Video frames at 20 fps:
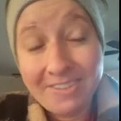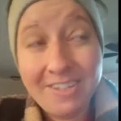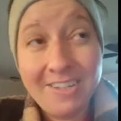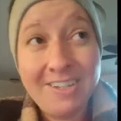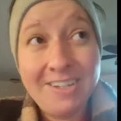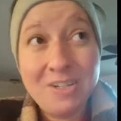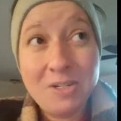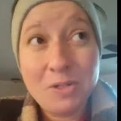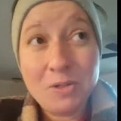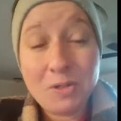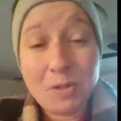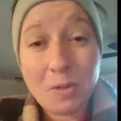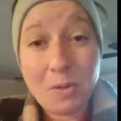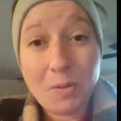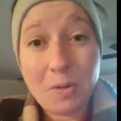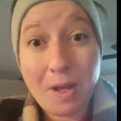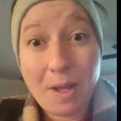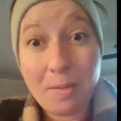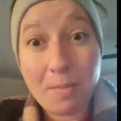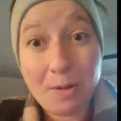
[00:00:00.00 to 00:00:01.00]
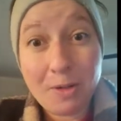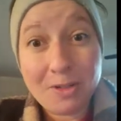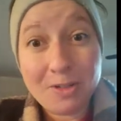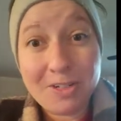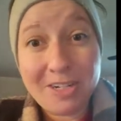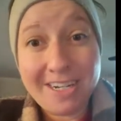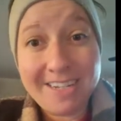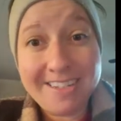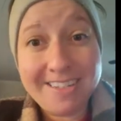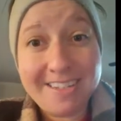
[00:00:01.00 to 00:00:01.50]
So I
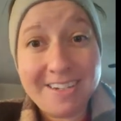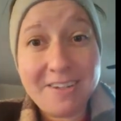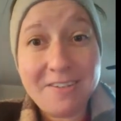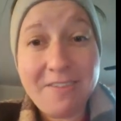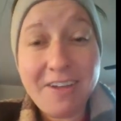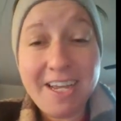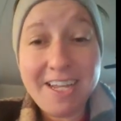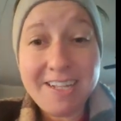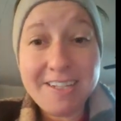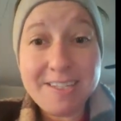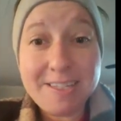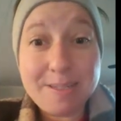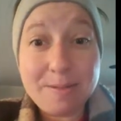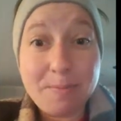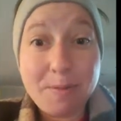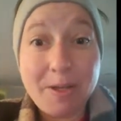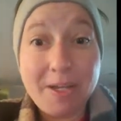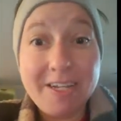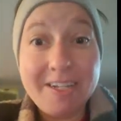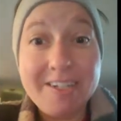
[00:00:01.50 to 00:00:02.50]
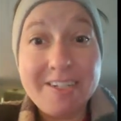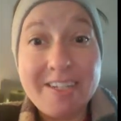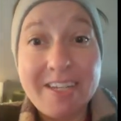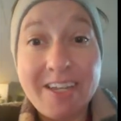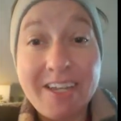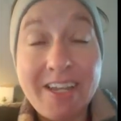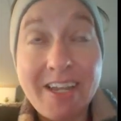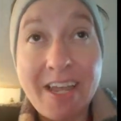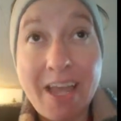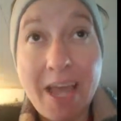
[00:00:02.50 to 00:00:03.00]
apologize in advance,
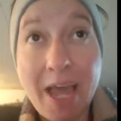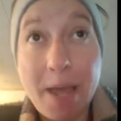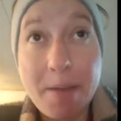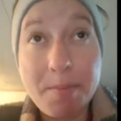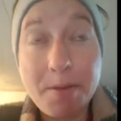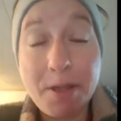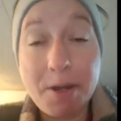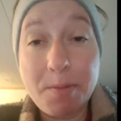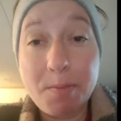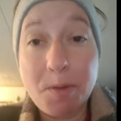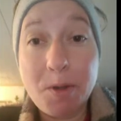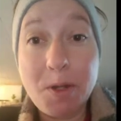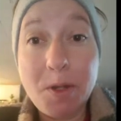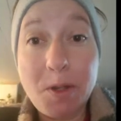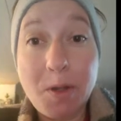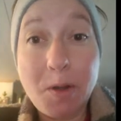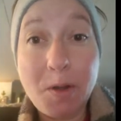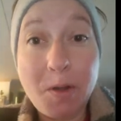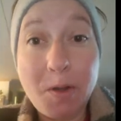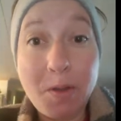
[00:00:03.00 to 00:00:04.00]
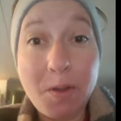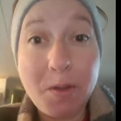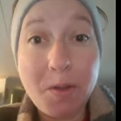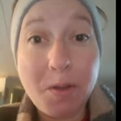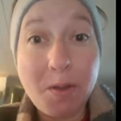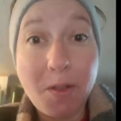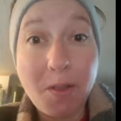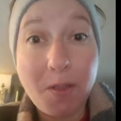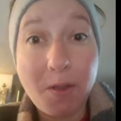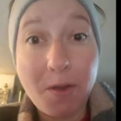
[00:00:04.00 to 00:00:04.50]
but I'm going to bring y'all
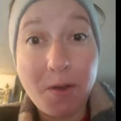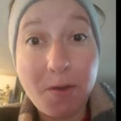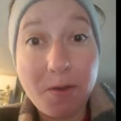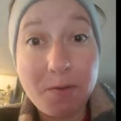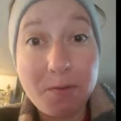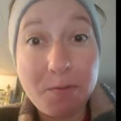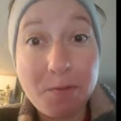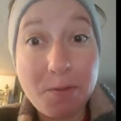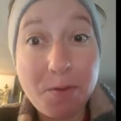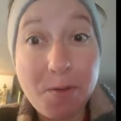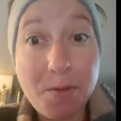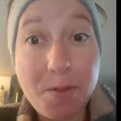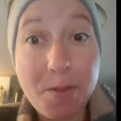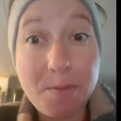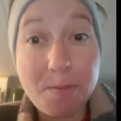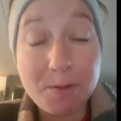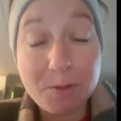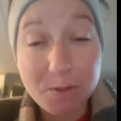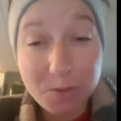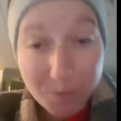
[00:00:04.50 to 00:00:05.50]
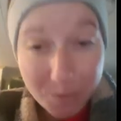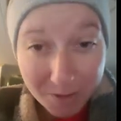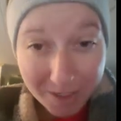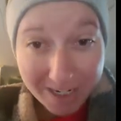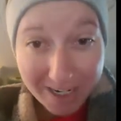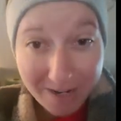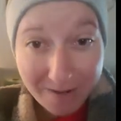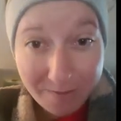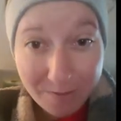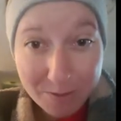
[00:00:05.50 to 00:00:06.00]
along for the
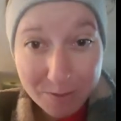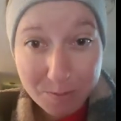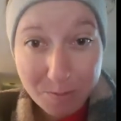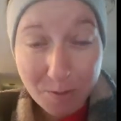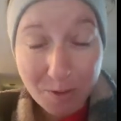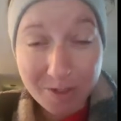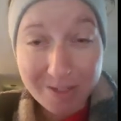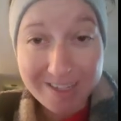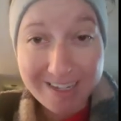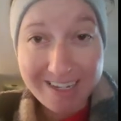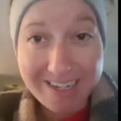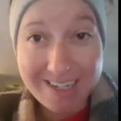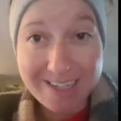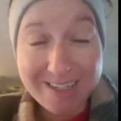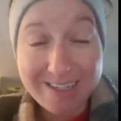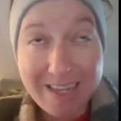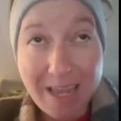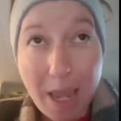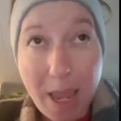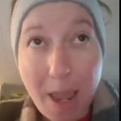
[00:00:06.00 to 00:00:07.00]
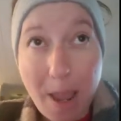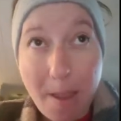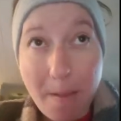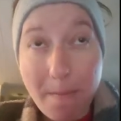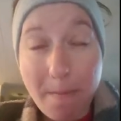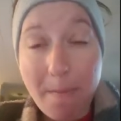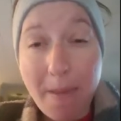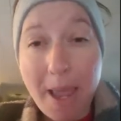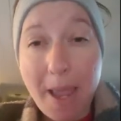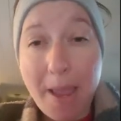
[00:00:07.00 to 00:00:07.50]
majority of this process.
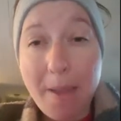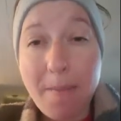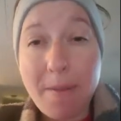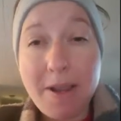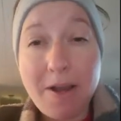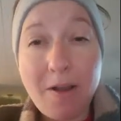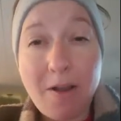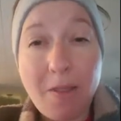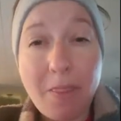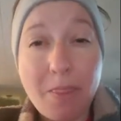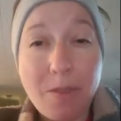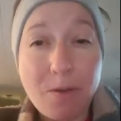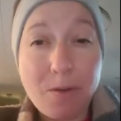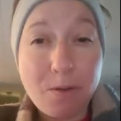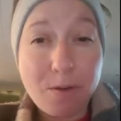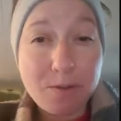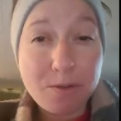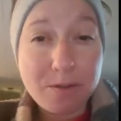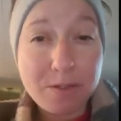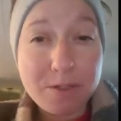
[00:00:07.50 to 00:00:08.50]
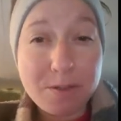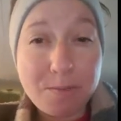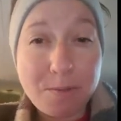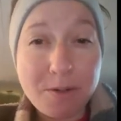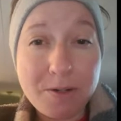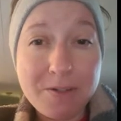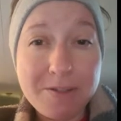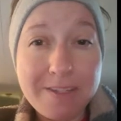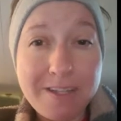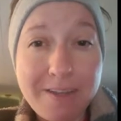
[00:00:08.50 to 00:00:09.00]
Maybe not the grossest
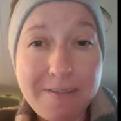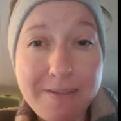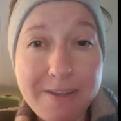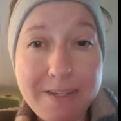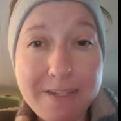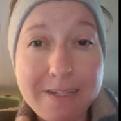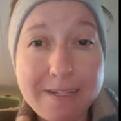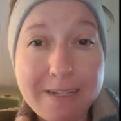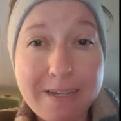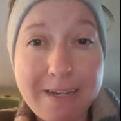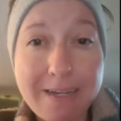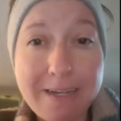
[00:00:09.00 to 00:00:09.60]
parts of it.